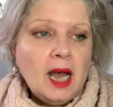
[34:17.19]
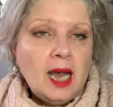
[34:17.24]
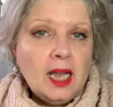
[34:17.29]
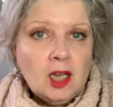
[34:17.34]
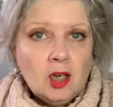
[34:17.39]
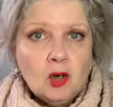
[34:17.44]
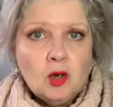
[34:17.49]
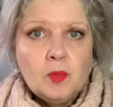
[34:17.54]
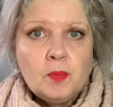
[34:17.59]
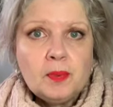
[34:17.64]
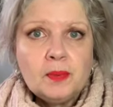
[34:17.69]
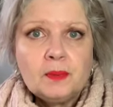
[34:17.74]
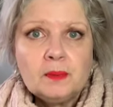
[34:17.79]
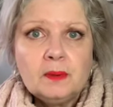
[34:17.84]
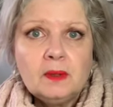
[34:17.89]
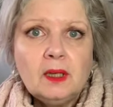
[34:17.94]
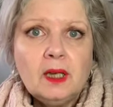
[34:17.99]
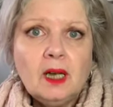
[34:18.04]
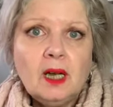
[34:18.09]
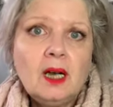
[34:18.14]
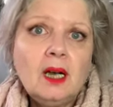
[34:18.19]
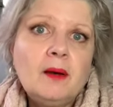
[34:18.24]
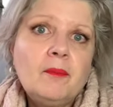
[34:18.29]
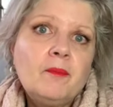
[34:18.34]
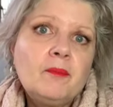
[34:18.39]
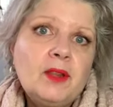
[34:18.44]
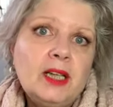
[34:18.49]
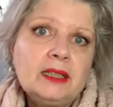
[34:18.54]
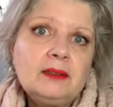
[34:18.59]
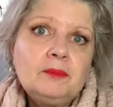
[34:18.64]
hope
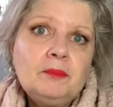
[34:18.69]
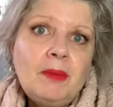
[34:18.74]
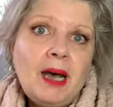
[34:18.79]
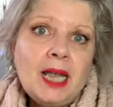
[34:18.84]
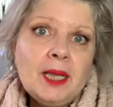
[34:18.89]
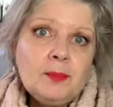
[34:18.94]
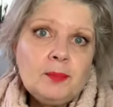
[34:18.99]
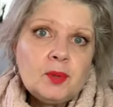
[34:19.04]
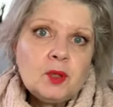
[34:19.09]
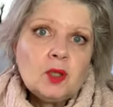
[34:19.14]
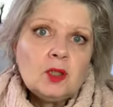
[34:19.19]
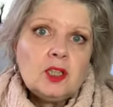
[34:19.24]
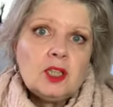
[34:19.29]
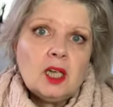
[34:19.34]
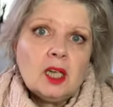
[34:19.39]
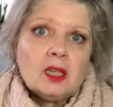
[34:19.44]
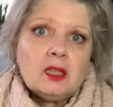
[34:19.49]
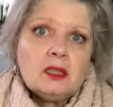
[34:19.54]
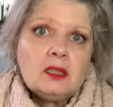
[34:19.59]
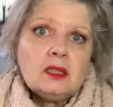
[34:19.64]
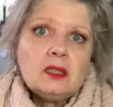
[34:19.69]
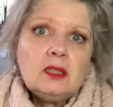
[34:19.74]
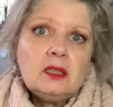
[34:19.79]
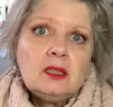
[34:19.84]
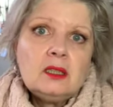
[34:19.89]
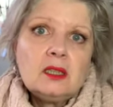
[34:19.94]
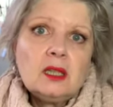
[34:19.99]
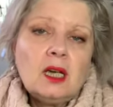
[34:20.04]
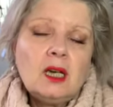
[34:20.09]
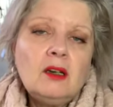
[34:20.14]
that my project
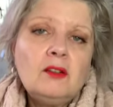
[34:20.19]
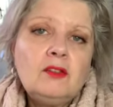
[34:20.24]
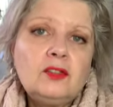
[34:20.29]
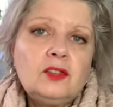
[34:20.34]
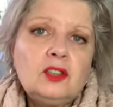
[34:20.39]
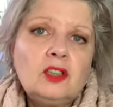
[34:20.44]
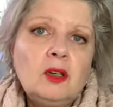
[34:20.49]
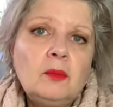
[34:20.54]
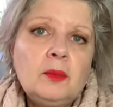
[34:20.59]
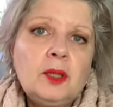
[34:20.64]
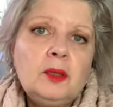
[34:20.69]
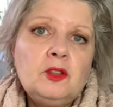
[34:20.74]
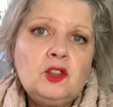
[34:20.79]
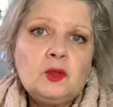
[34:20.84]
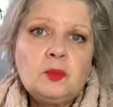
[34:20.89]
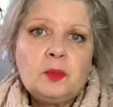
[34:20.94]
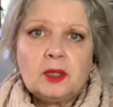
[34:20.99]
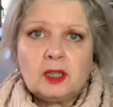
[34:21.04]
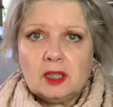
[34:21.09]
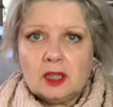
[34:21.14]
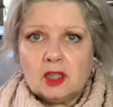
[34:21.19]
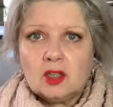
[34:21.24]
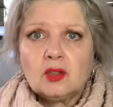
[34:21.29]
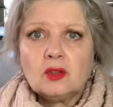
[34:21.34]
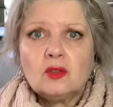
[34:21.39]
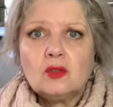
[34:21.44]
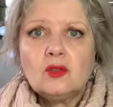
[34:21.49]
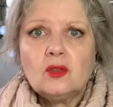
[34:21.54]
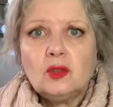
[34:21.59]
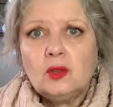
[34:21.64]
is of some
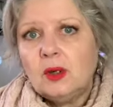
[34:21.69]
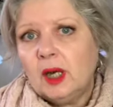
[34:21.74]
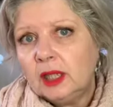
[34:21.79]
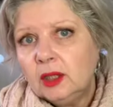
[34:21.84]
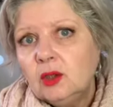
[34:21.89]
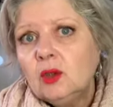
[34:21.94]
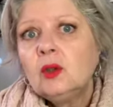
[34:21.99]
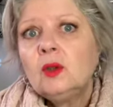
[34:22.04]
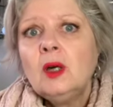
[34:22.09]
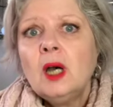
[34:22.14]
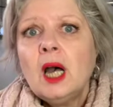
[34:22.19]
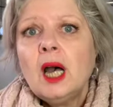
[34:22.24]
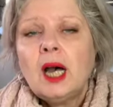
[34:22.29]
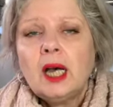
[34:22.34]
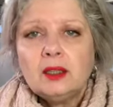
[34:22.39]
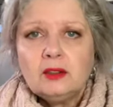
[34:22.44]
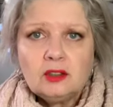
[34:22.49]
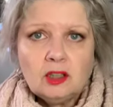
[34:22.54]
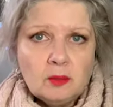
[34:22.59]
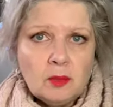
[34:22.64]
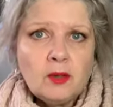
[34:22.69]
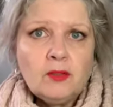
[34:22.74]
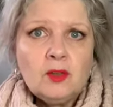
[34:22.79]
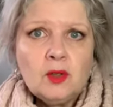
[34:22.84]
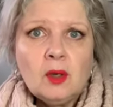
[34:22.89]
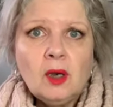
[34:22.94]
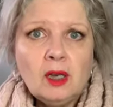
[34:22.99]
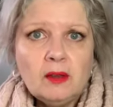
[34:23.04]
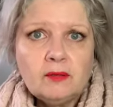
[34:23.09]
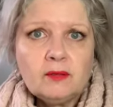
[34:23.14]
inspiration to you. I know some of
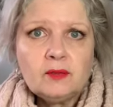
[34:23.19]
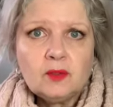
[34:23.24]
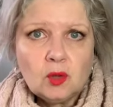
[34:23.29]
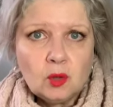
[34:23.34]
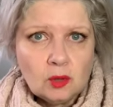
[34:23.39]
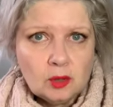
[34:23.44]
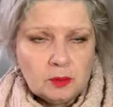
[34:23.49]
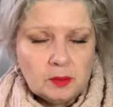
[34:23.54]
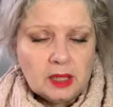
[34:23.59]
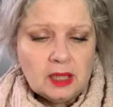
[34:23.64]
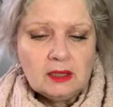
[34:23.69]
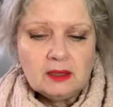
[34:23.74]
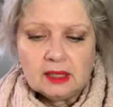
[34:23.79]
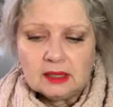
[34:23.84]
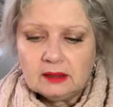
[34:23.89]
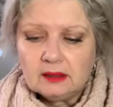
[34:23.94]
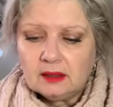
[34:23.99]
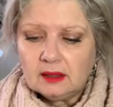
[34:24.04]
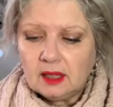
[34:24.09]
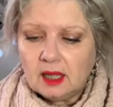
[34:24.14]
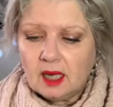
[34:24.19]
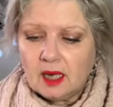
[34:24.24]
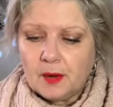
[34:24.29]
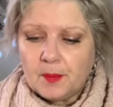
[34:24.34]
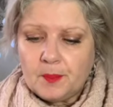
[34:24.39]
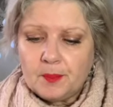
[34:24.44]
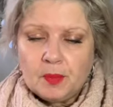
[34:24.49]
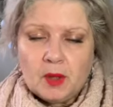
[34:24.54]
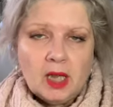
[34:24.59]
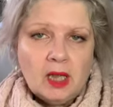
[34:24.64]
you have told me that
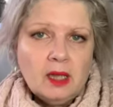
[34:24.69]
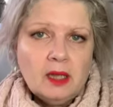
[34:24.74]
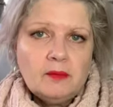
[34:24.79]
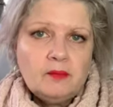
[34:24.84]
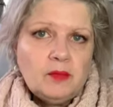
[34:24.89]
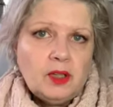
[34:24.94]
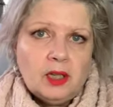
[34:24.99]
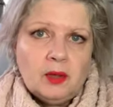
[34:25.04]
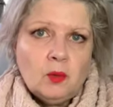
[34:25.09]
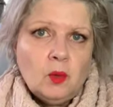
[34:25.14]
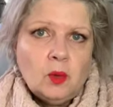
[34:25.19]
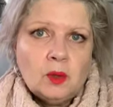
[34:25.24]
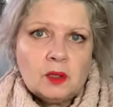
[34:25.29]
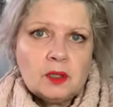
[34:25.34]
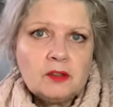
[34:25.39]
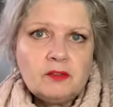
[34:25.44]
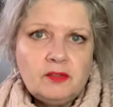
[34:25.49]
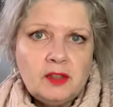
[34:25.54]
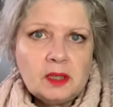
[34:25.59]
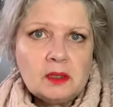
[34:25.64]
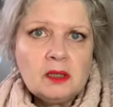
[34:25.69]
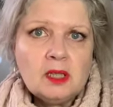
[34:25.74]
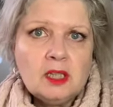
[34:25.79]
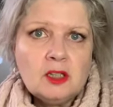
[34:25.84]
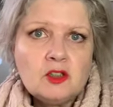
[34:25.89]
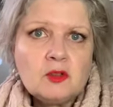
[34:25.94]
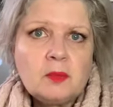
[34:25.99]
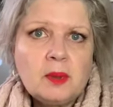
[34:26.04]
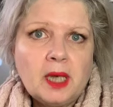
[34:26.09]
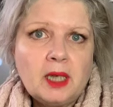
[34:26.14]
they were very
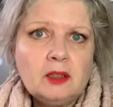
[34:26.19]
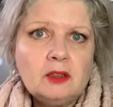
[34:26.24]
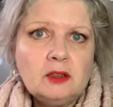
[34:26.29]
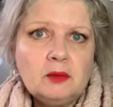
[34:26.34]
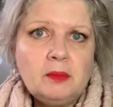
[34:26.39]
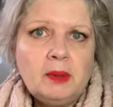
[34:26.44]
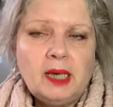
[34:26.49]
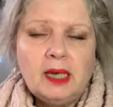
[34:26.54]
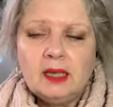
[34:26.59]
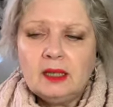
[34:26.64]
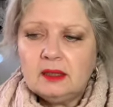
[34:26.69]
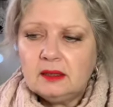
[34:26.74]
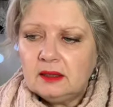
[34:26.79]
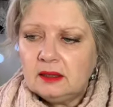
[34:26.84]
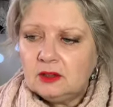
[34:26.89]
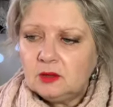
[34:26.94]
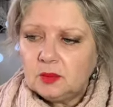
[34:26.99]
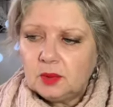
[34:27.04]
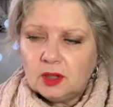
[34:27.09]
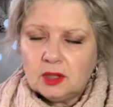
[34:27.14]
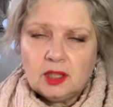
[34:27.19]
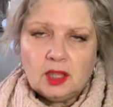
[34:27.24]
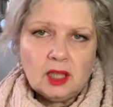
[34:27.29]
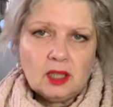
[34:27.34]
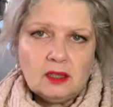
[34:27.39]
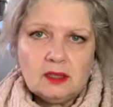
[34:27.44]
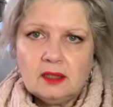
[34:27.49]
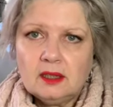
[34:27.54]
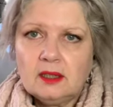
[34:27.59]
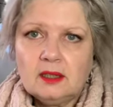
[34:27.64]
inspired by this
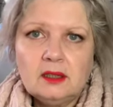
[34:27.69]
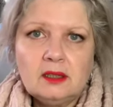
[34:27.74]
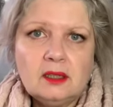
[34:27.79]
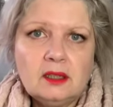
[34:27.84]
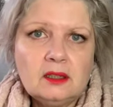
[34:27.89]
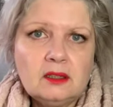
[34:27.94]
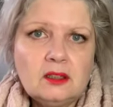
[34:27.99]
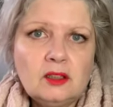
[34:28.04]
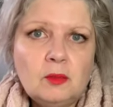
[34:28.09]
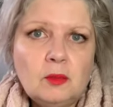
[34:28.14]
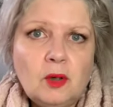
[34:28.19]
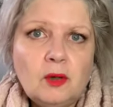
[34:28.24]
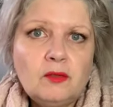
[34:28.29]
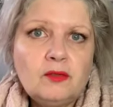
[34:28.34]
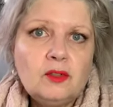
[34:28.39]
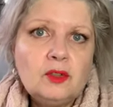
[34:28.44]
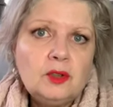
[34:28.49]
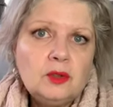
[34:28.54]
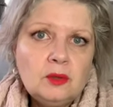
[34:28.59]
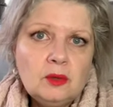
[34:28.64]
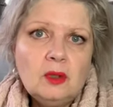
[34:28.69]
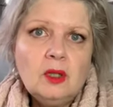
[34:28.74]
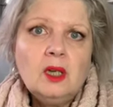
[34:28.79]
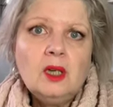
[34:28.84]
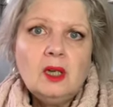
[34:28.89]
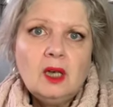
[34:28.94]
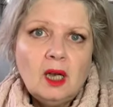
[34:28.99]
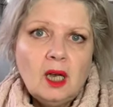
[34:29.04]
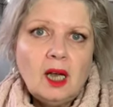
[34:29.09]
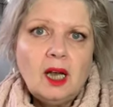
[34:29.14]
project, and some of you
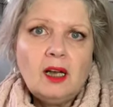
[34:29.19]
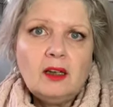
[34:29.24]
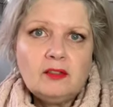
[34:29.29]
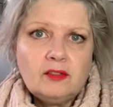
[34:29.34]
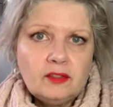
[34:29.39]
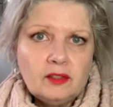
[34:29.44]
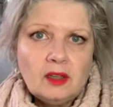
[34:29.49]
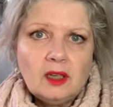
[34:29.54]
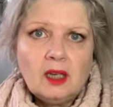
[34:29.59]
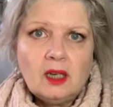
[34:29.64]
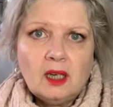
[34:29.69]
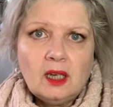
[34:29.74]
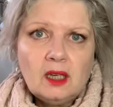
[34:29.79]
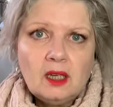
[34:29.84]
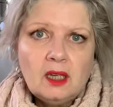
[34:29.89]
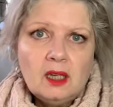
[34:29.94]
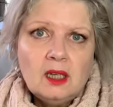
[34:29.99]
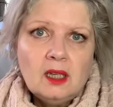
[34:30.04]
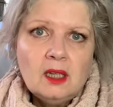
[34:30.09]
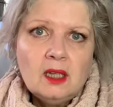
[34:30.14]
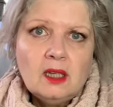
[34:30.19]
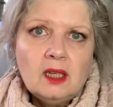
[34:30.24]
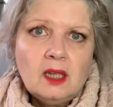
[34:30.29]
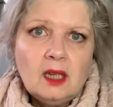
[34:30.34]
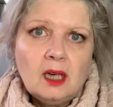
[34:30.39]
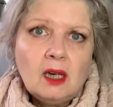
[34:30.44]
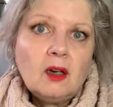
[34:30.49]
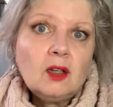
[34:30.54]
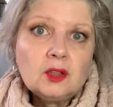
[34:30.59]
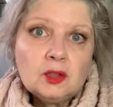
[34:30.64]
have
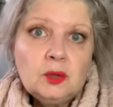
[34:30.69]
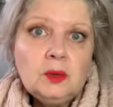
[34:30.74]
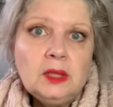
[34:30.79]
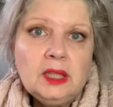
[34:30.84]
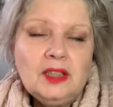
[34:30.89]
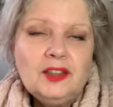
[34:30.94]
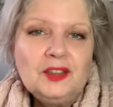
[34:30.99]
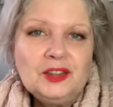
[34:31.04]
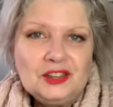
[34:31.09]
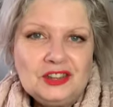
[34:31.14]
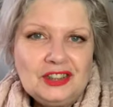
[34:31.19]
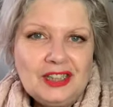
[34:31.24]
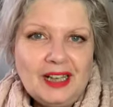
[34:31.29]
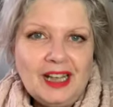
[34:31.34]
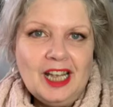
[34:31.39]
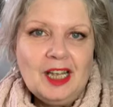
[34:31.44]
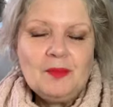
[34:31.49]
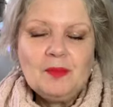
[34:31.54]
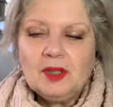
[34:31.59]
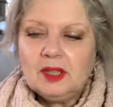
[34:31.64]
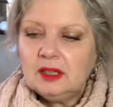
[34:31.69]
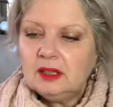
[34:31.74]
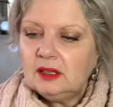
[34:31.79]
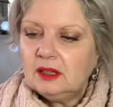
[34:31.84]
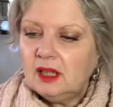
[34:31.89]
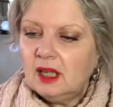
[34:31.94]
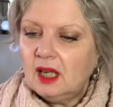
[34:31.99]
are doing the same. And